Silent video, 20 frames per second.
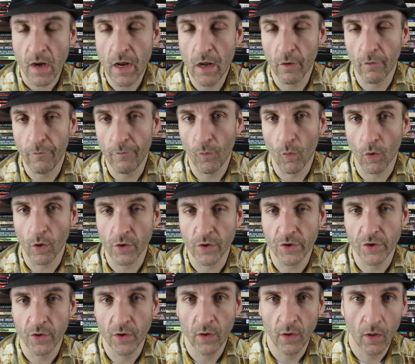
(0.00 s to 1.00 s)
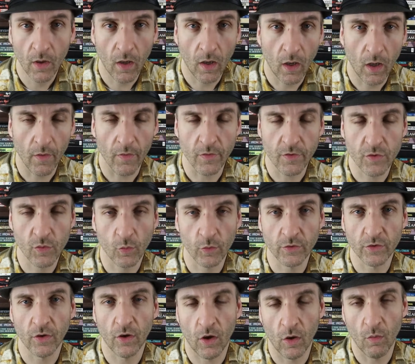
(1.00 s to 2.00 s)
he'll forge uh, the
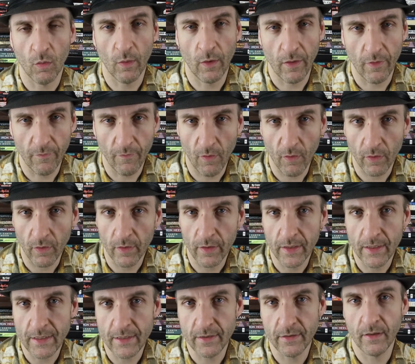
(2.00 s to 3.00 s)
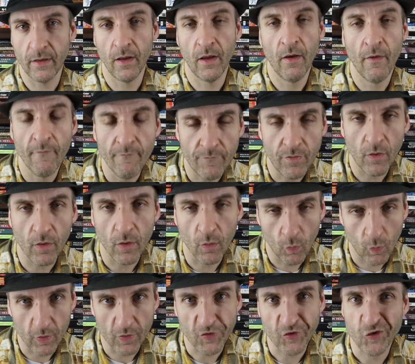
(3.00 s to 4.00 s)
swords along with Vulcan. He
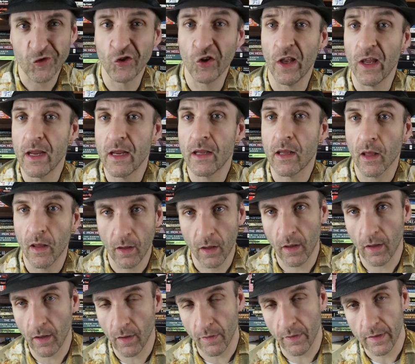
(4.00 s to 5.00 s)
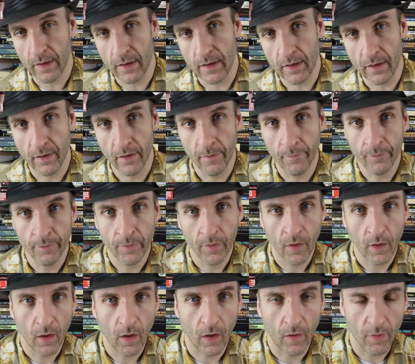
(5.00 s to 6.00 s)
Vulcan will slake uh, the
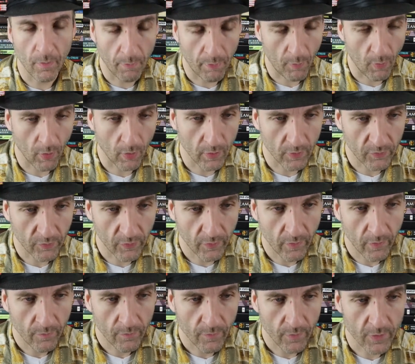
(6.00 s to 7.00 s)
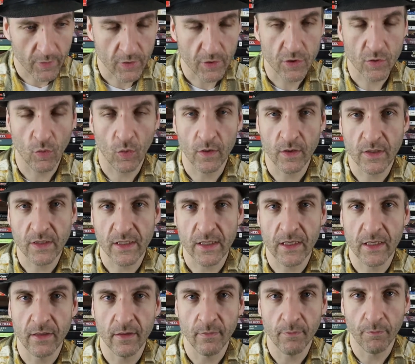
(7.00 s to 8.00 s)
uh, the boards, the swords
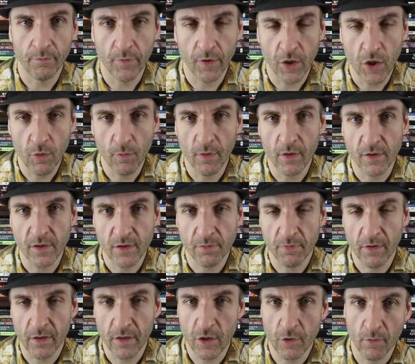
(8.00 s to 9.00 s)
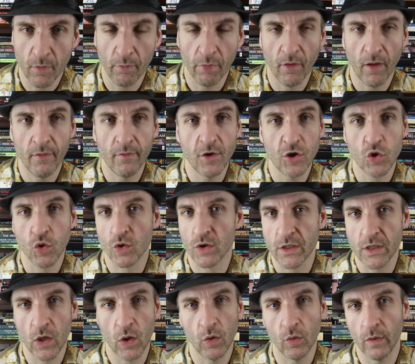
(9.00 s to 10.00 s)
in the humans in human blood. Jord's
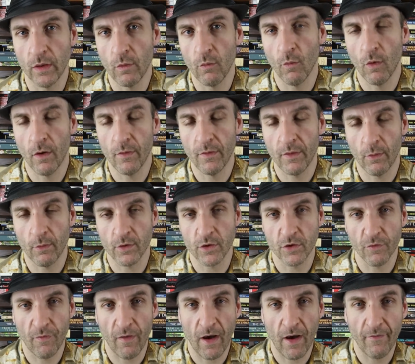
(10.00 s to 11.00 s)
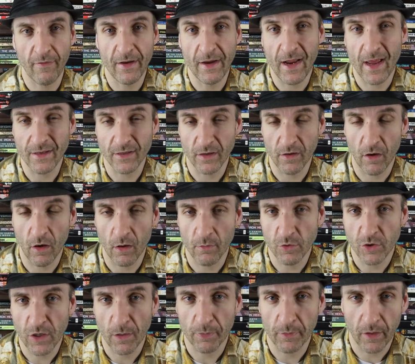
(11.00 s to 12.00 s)
the only one that will survive. He has an arm
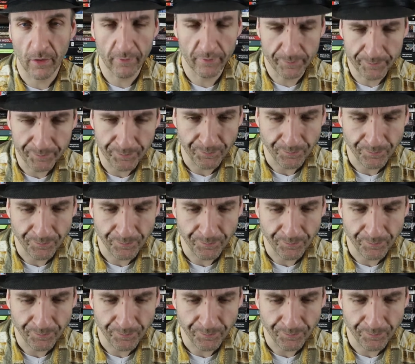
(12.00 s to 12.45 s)
chopped off